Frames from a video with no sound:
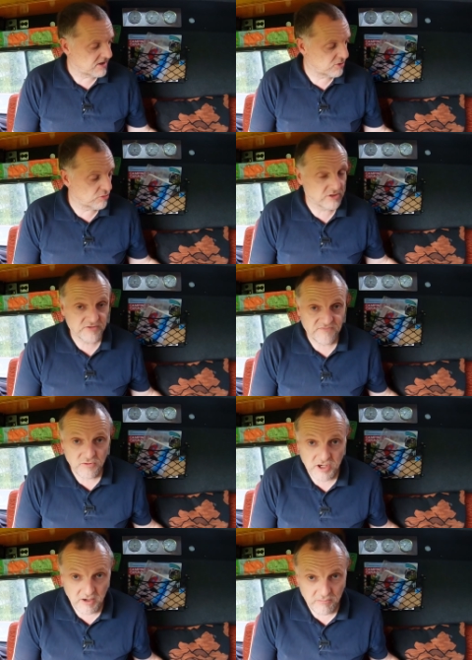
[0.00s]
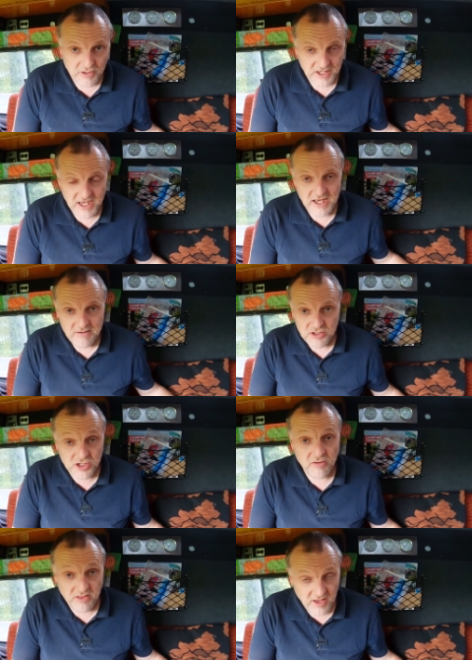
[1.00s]
wonderful company,
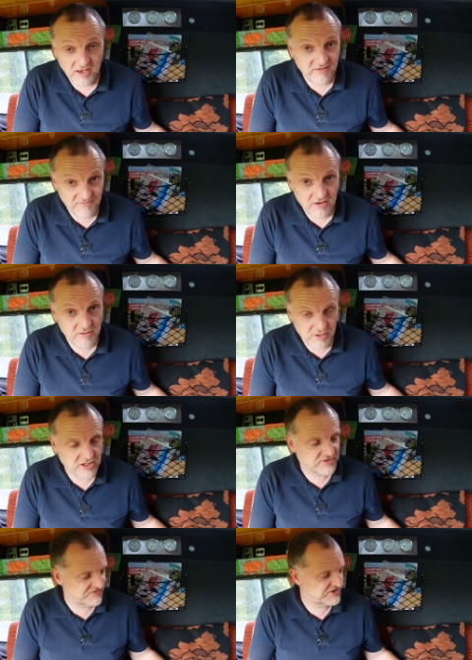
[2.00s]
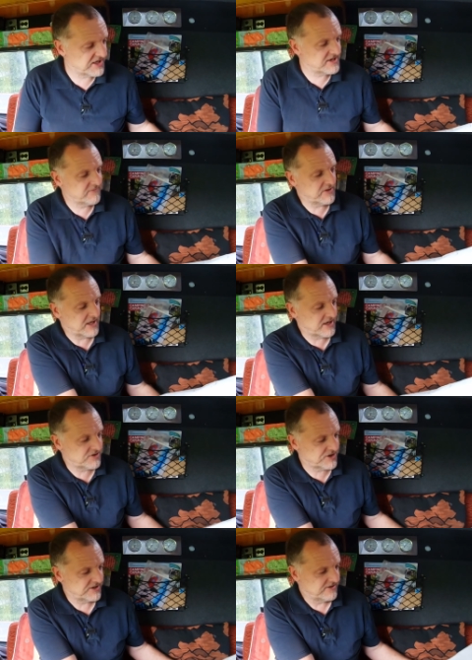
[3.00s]
so thank you very much for sending me
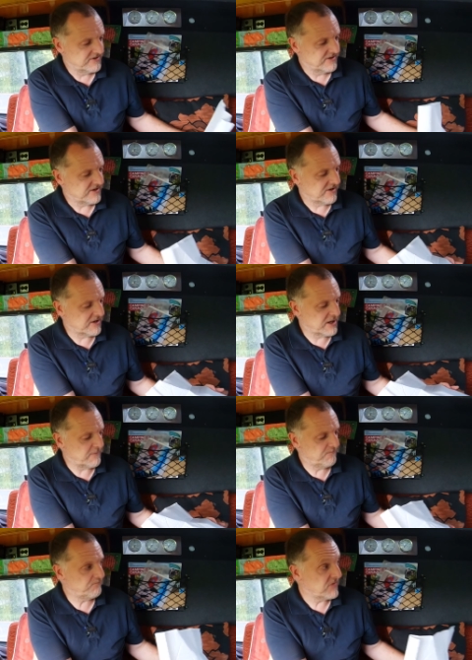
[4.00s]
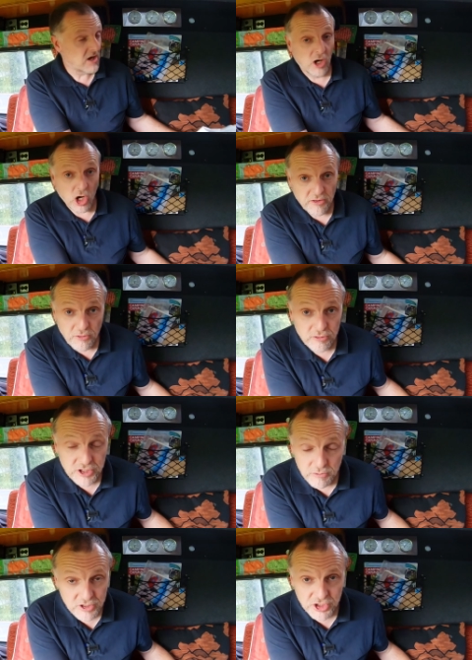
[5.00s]
this. I thought
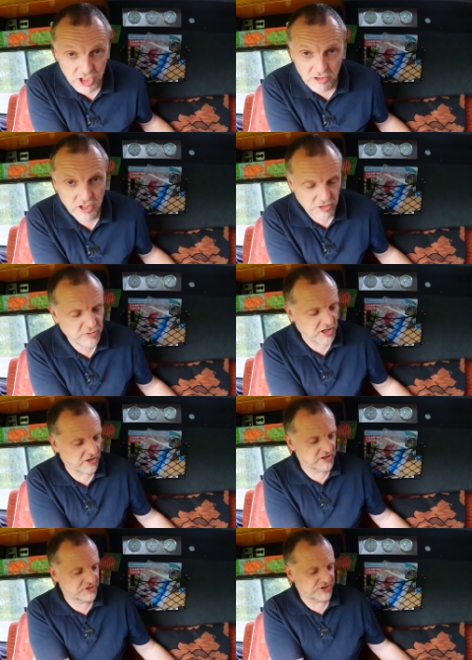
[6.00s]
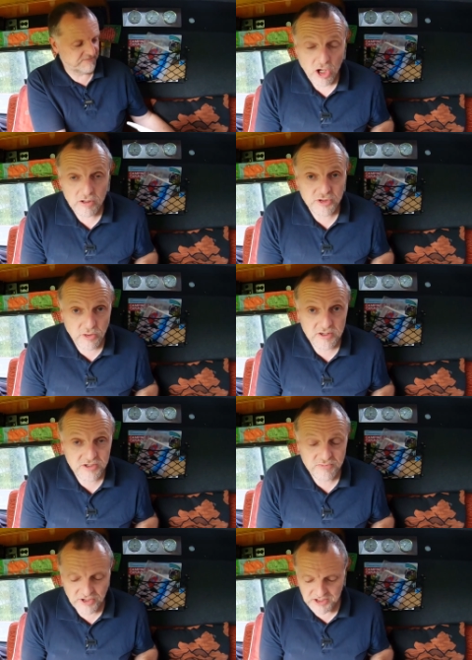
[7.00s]
I would show you guys. I was quite
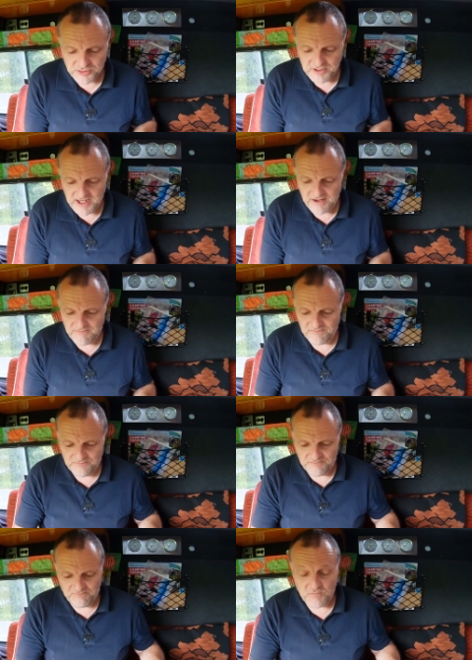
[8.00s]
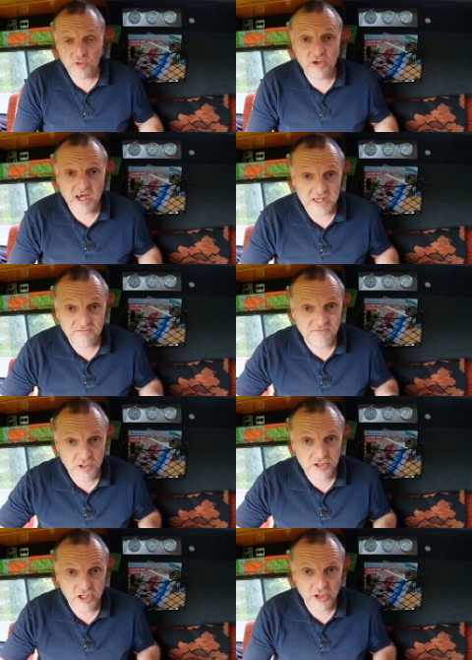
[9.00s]
impressed with it when I had a
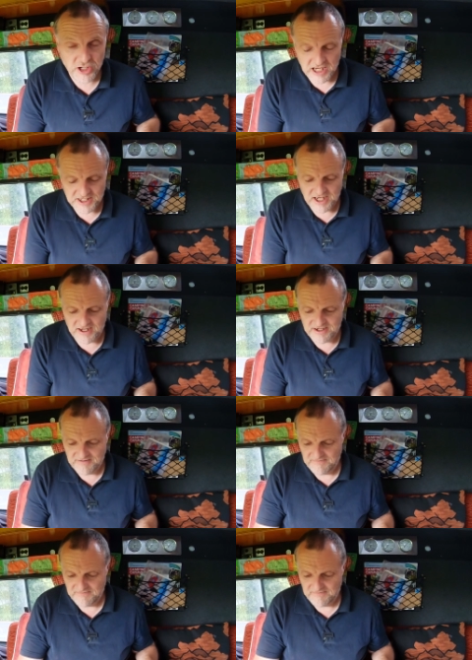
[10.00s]
first look at it.